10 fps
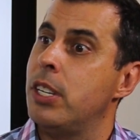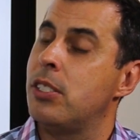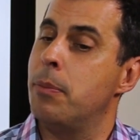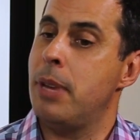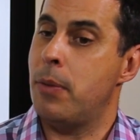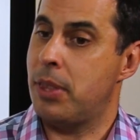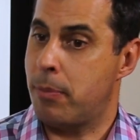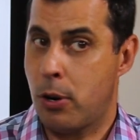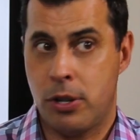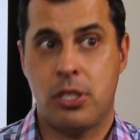we used to meet with
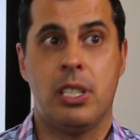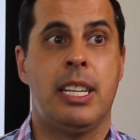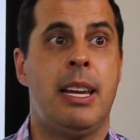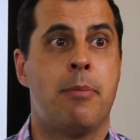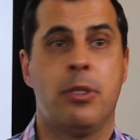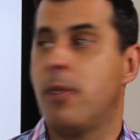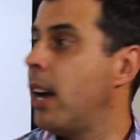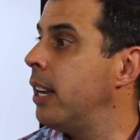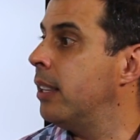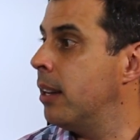them personally and
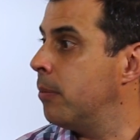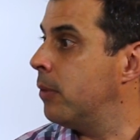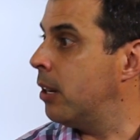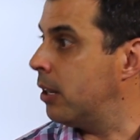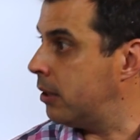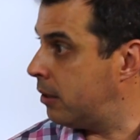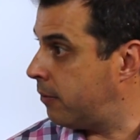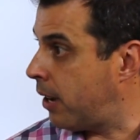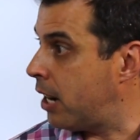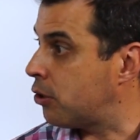provide them the
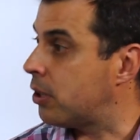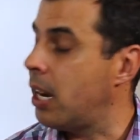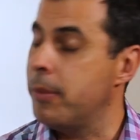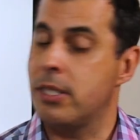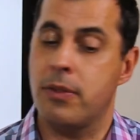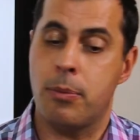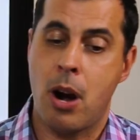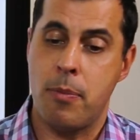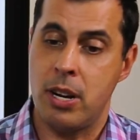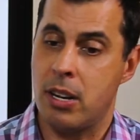financial statements of the
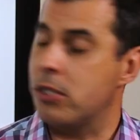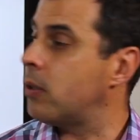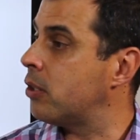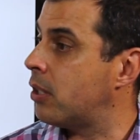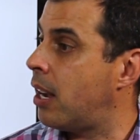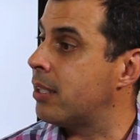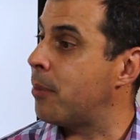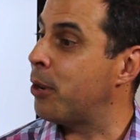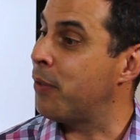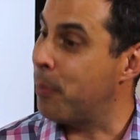property and also a
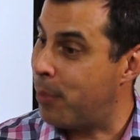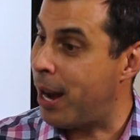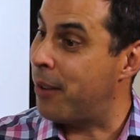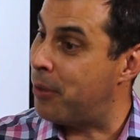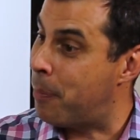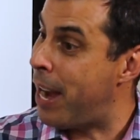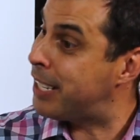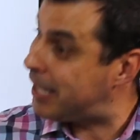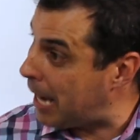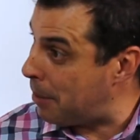summary of the
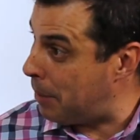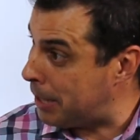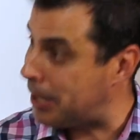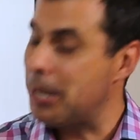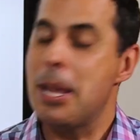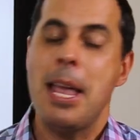bank statement.